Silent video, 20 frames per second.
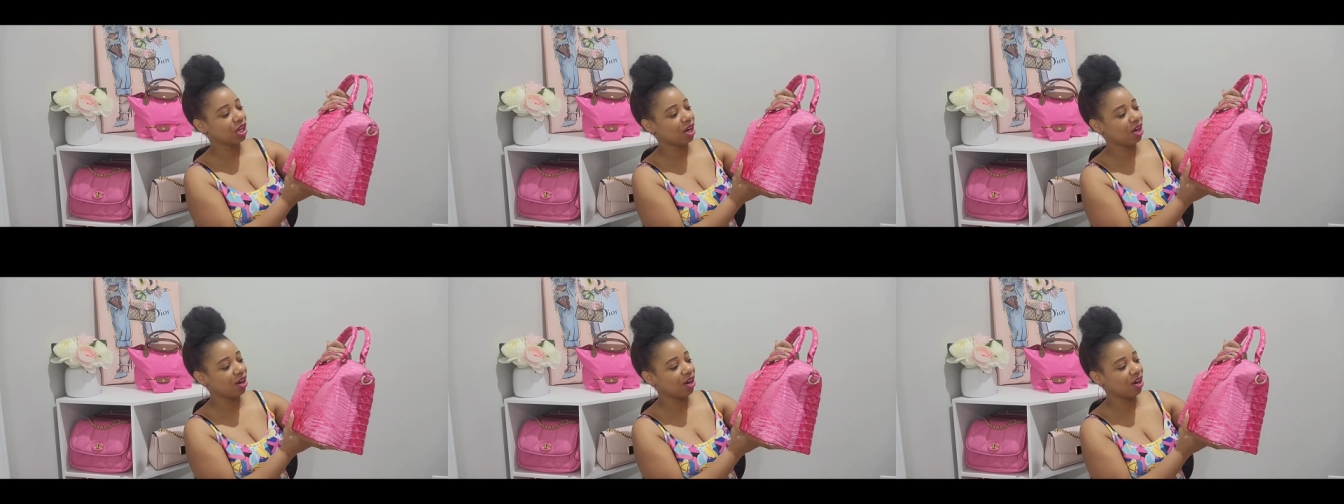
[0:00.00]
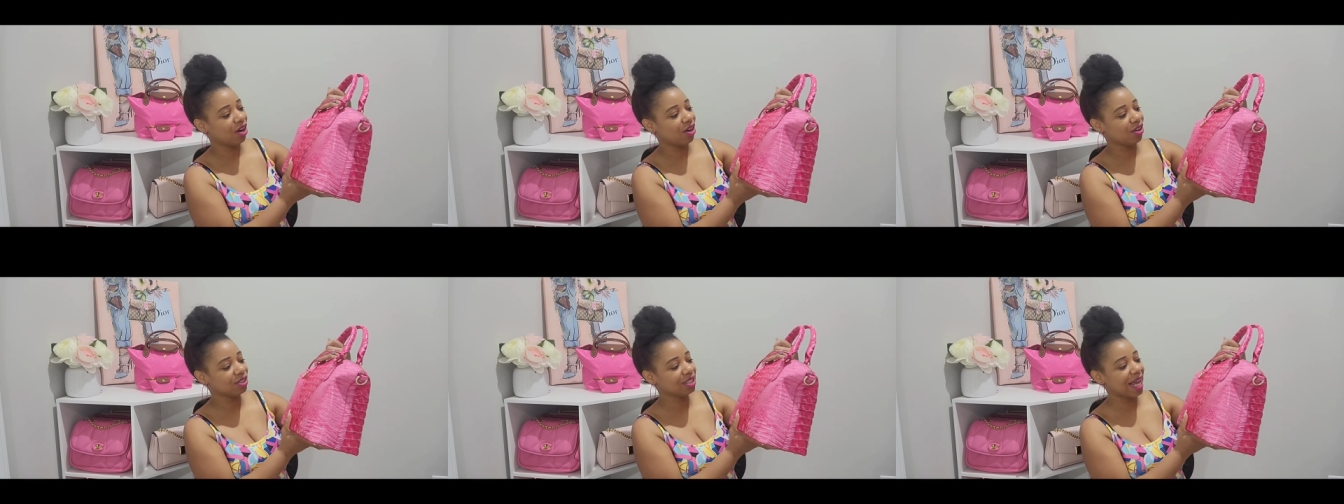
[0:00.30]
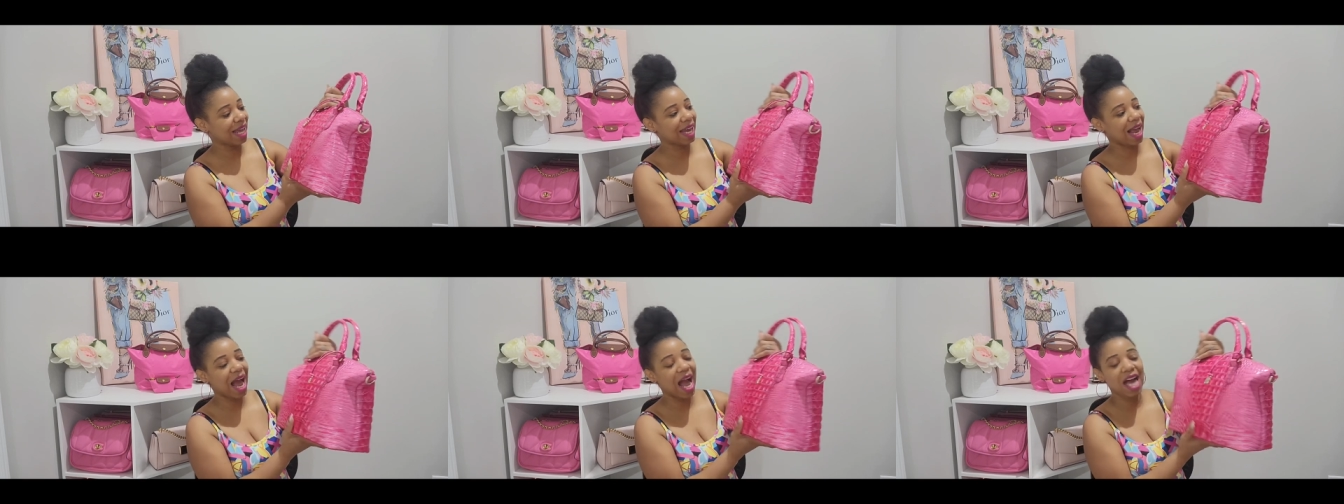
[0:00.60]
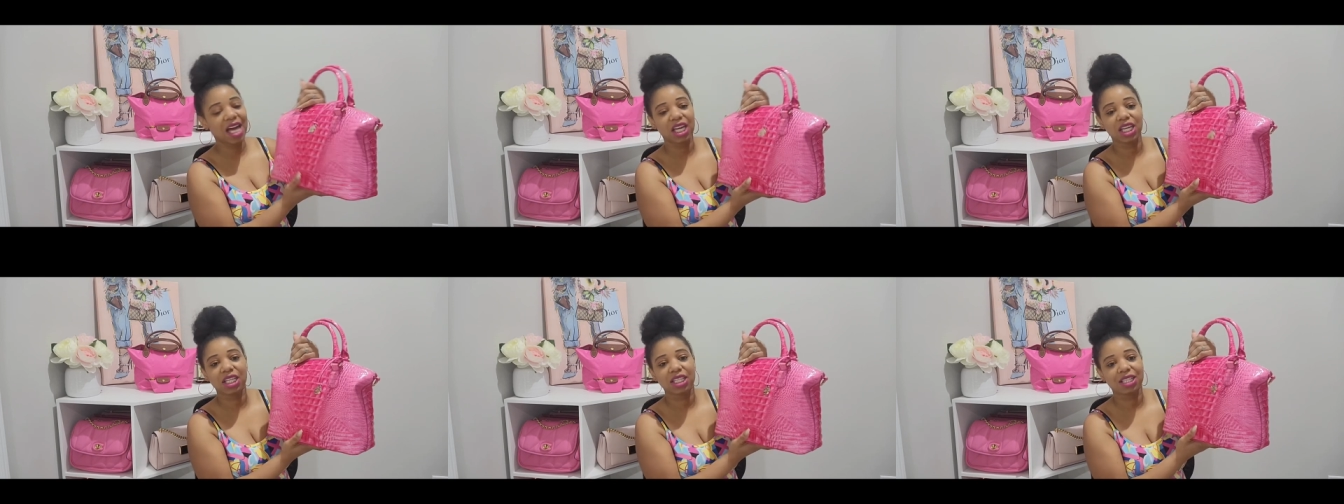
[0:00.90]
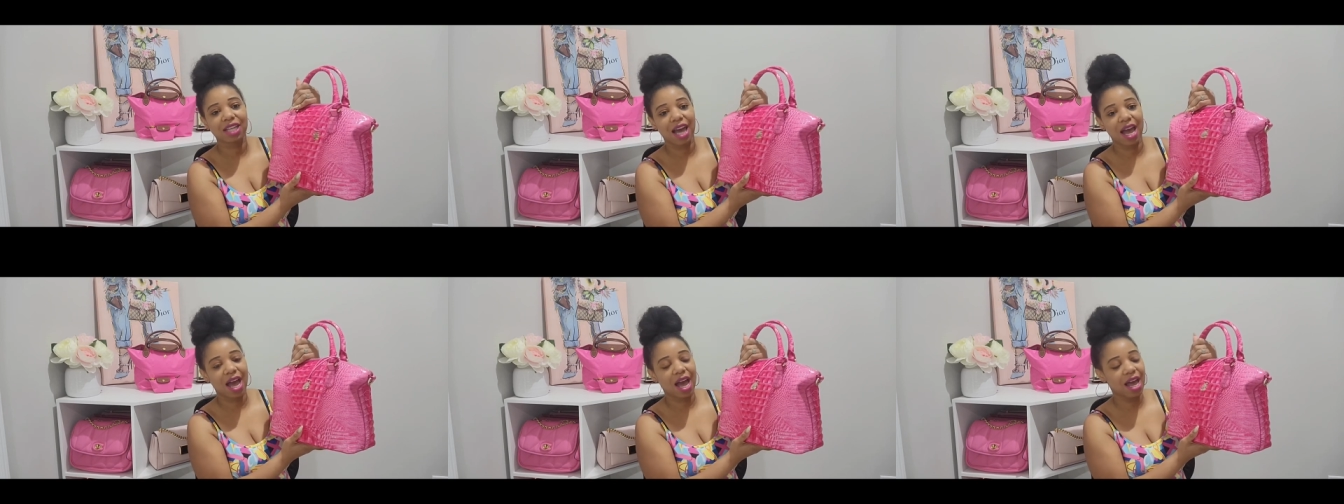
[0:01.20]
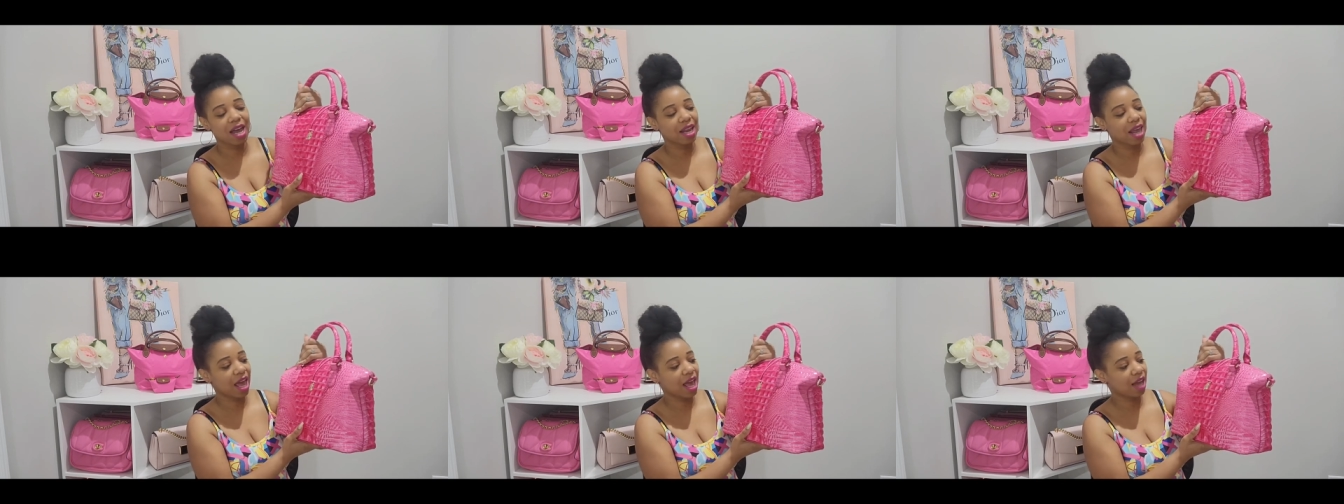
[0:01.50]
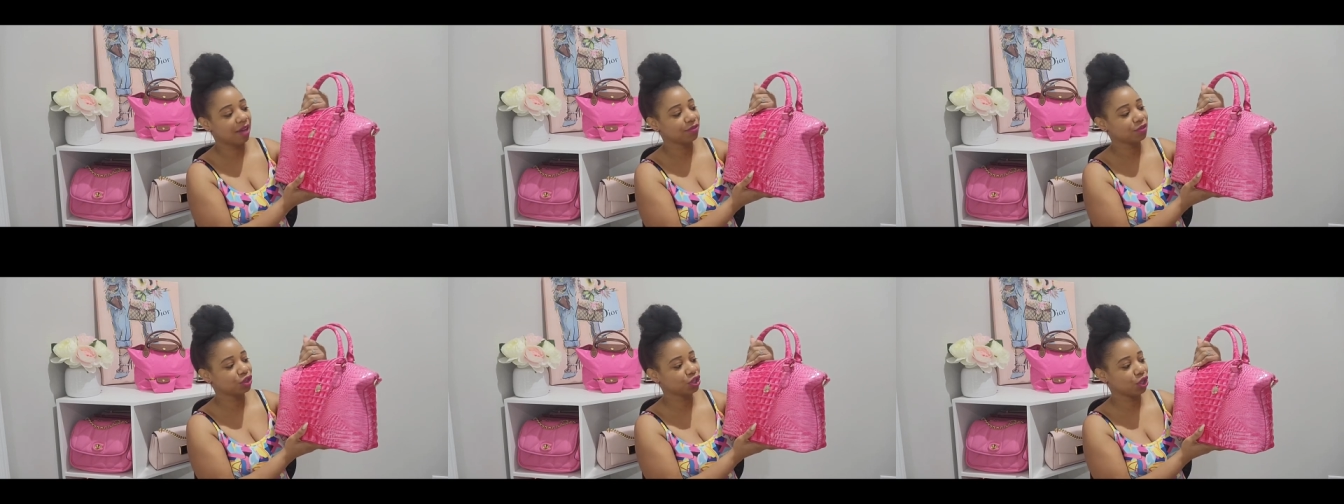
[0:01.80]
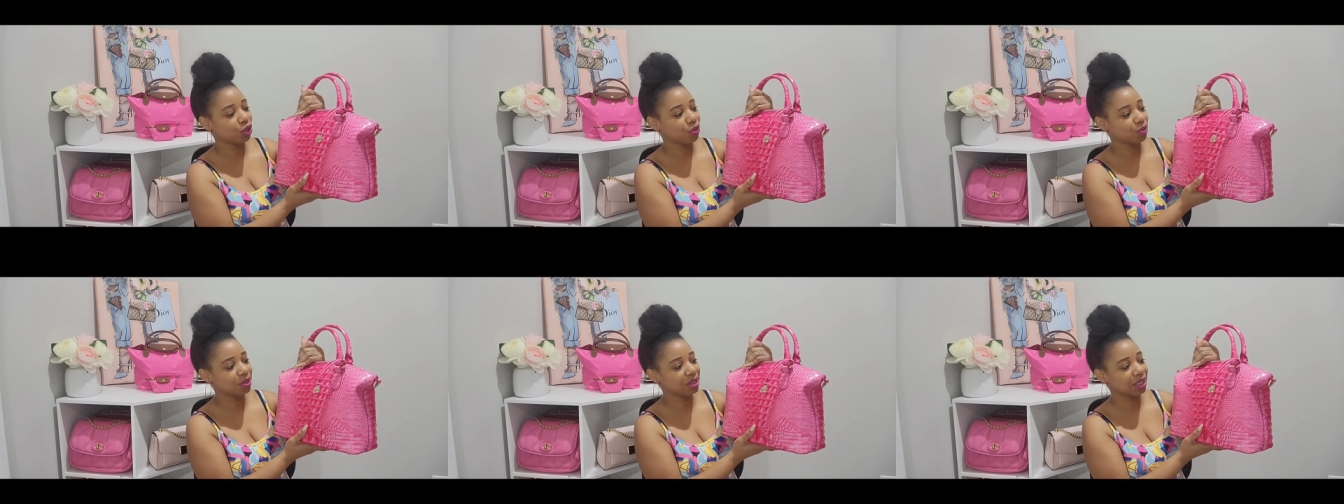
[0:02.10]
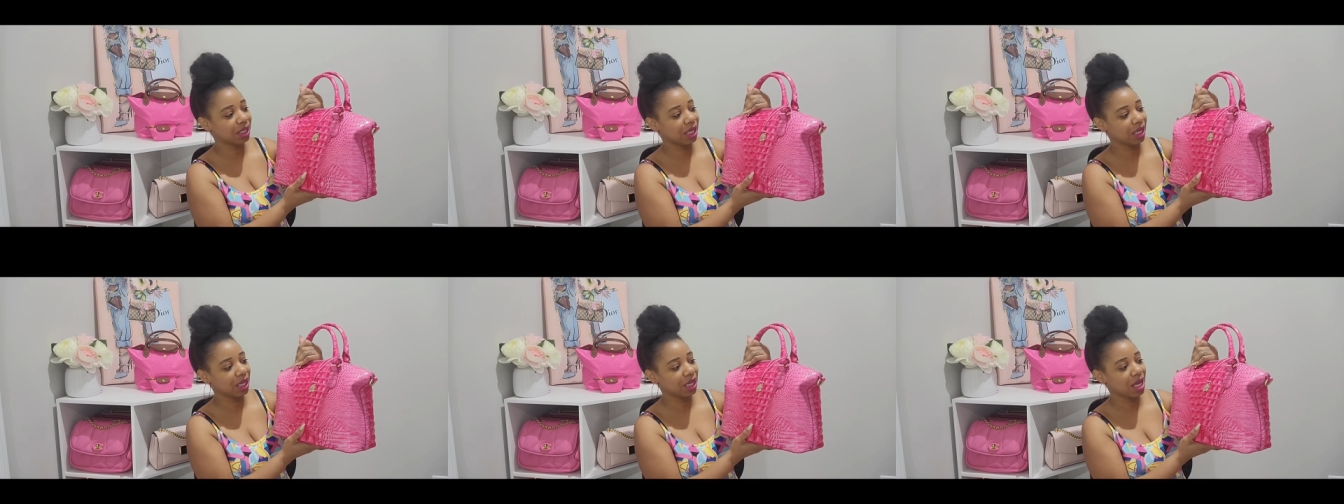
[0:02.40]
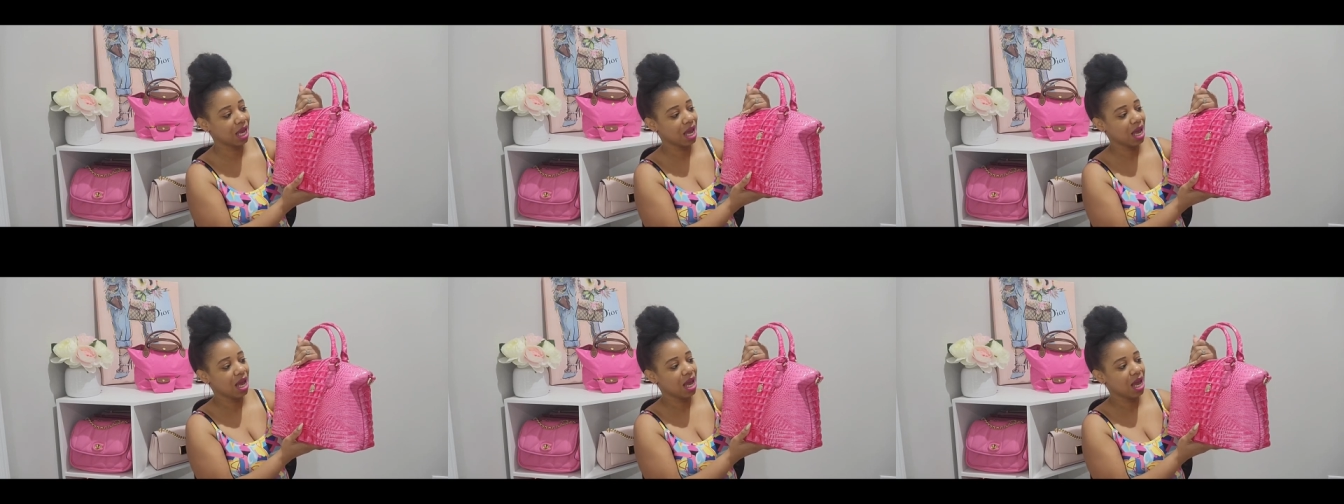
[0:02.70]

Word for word: y'all. Like, I could not have chosen